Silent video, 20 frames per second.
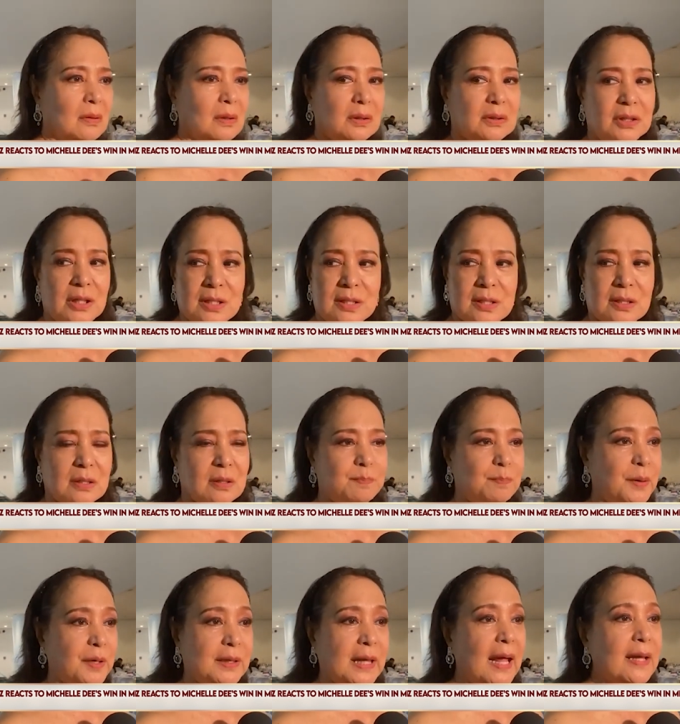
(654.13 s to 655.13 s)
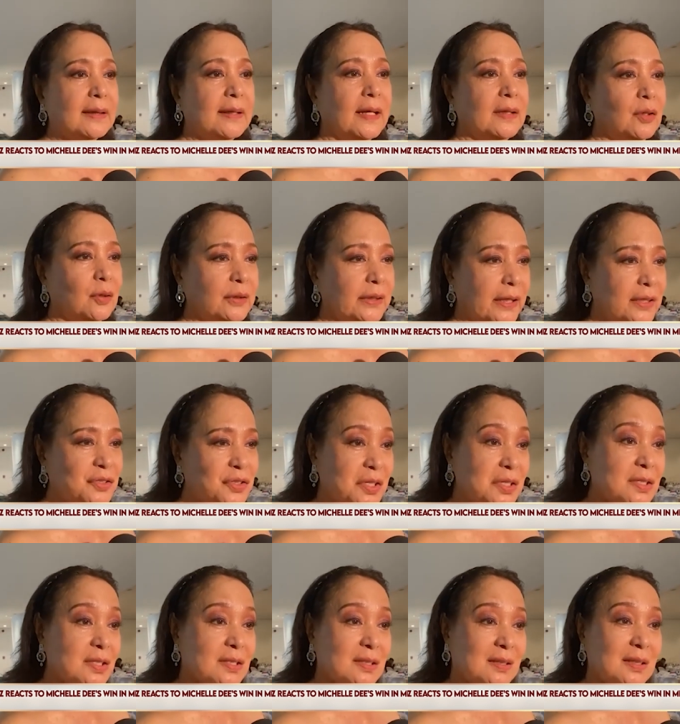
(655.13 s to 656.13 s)
just pretend they don't
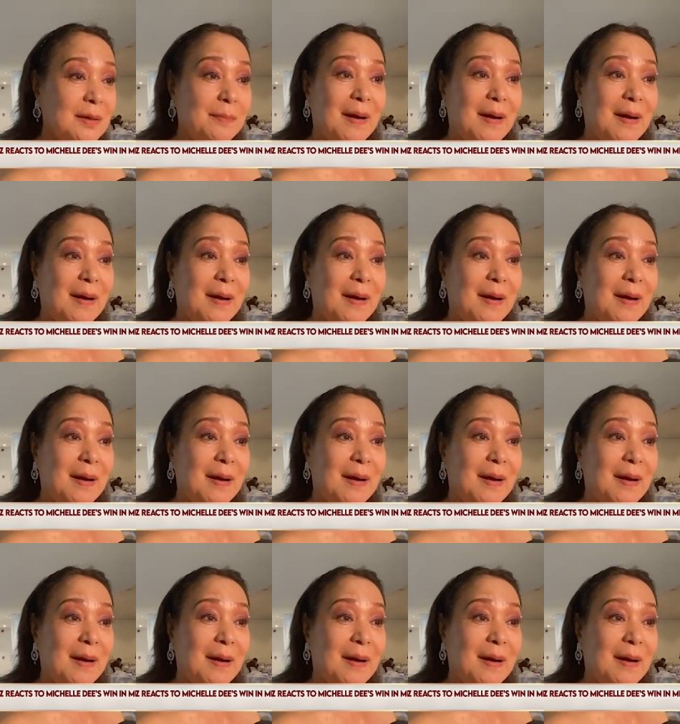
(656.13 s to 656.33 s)
exist, di